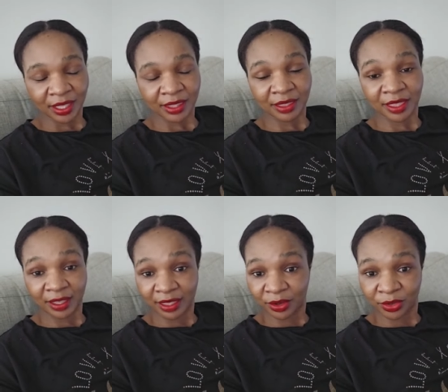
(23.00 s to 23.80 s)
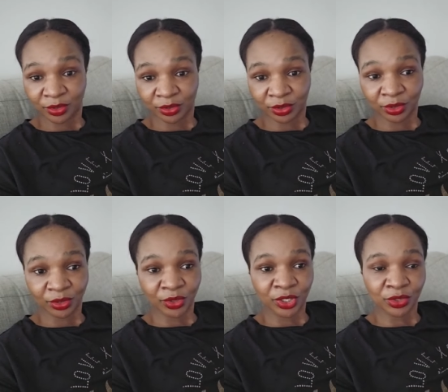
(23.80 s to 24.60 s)
The thing that you should
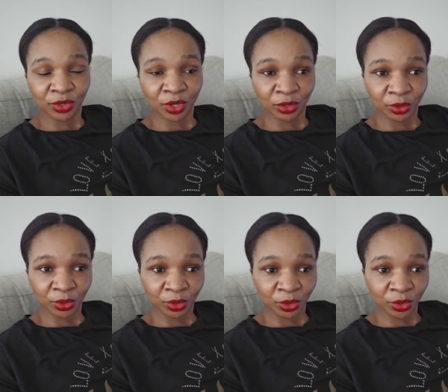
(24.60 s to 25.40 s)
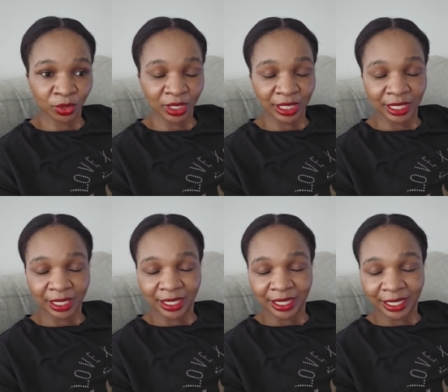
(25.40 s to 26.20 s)
do is you go to Google
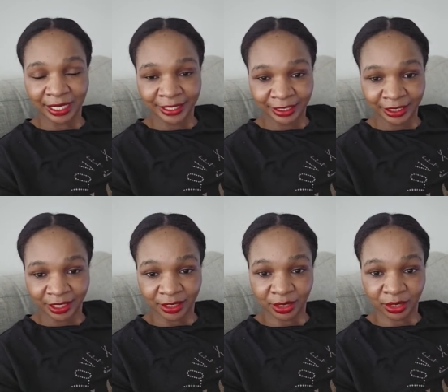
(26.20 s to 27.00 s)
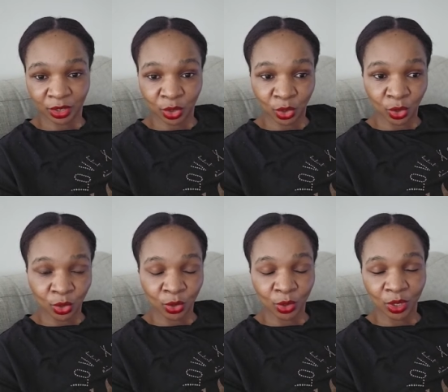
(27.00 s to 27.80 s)
and
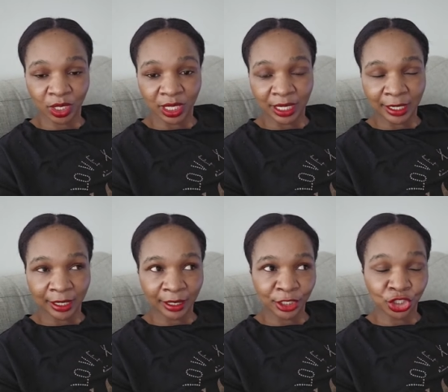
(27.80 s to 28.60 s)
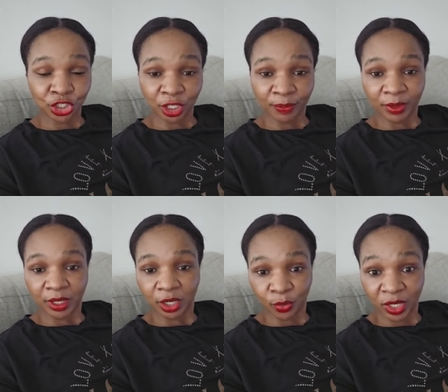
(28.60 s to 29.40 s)
Google cheap
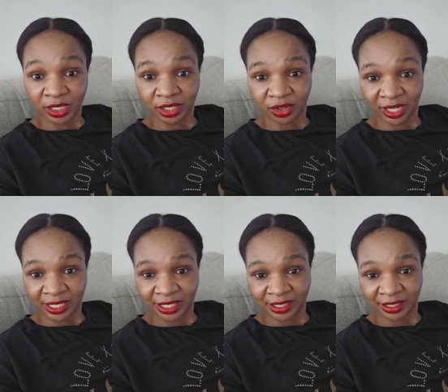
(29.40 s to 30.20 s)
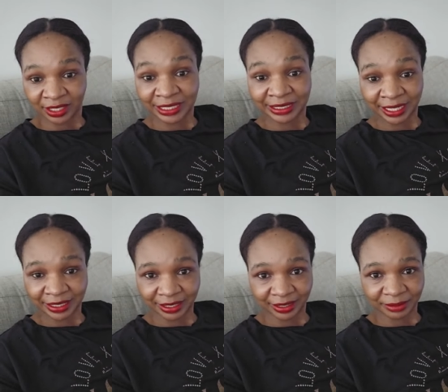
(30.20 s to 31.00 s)
community colleges in
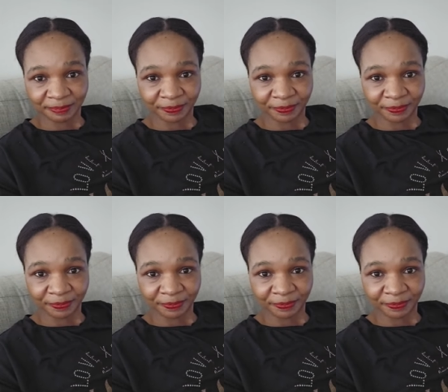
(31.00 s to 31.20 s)
Texas.